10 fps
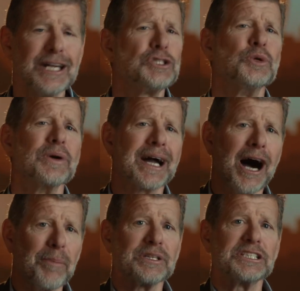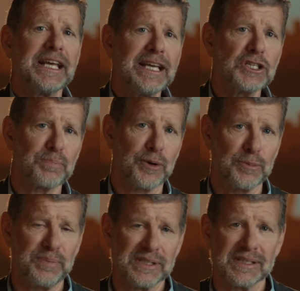to accomplish his
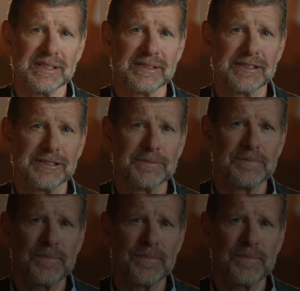purposes.